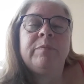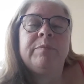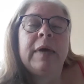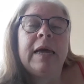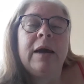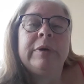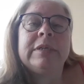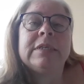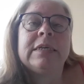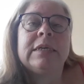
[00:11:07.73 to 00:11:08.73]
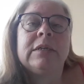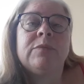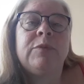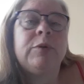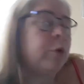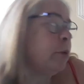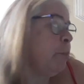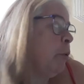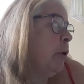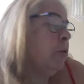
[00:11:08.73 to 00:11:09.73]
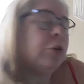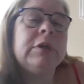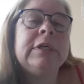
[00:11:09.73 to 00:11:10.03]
Howie says, Food Forest Permaculture.